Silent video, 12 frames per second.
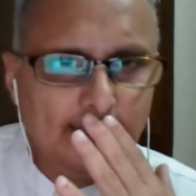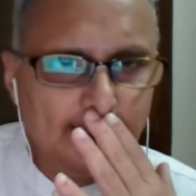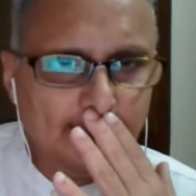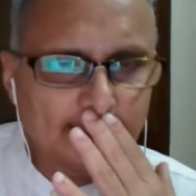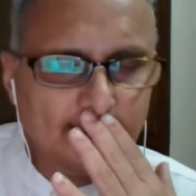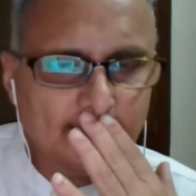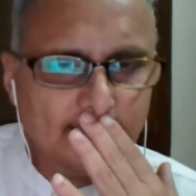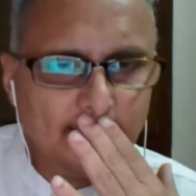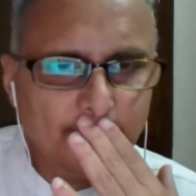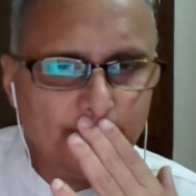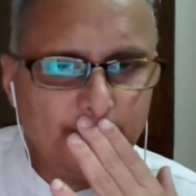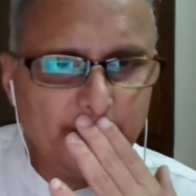And
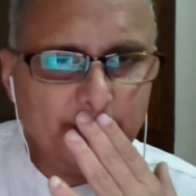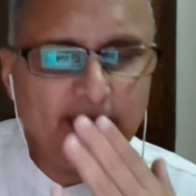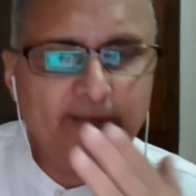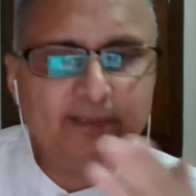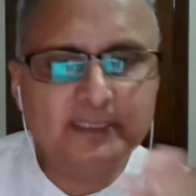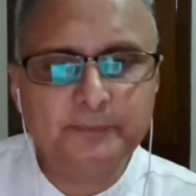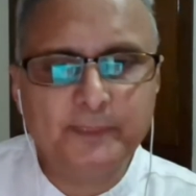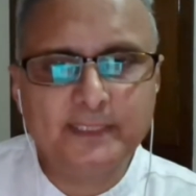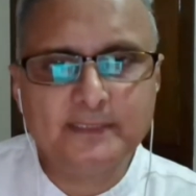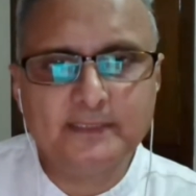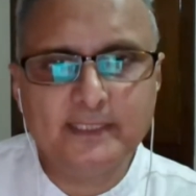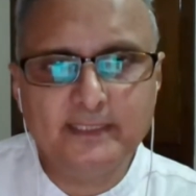uh, people have
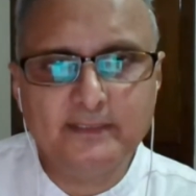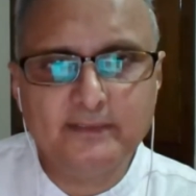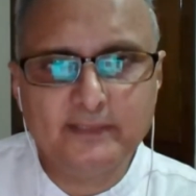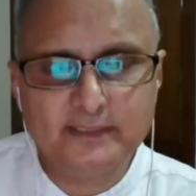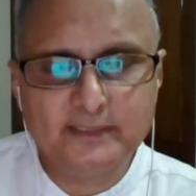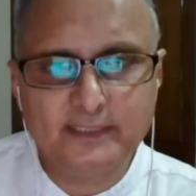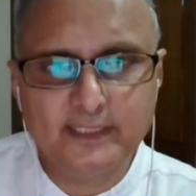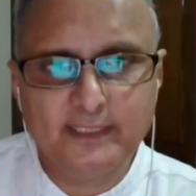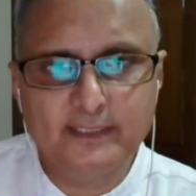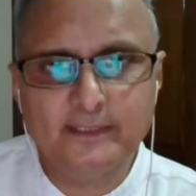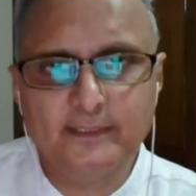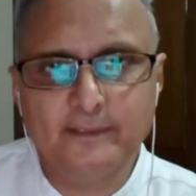expressed their interest
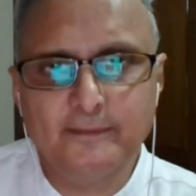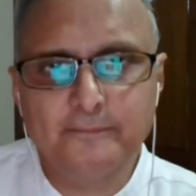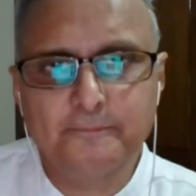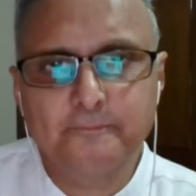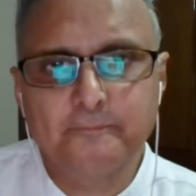in, uh,